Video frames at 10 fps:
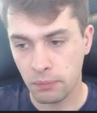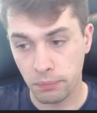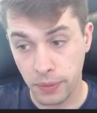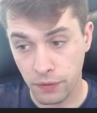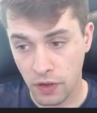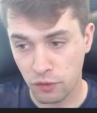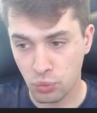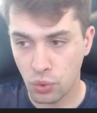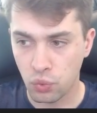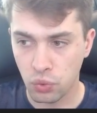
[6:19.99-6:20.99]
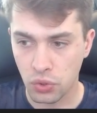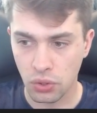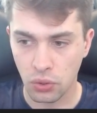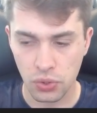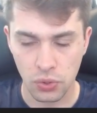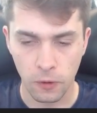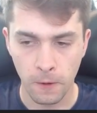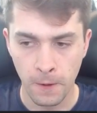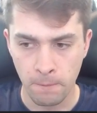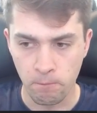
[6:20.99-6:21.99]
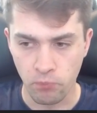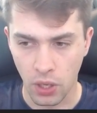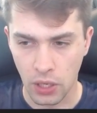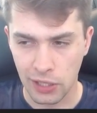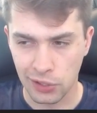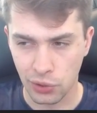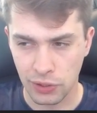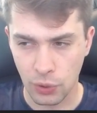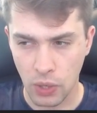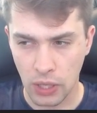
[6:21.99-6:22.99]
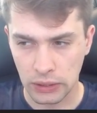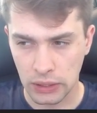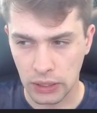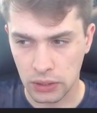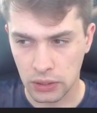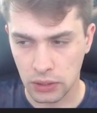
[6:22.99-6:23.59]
b5 move was also not the one that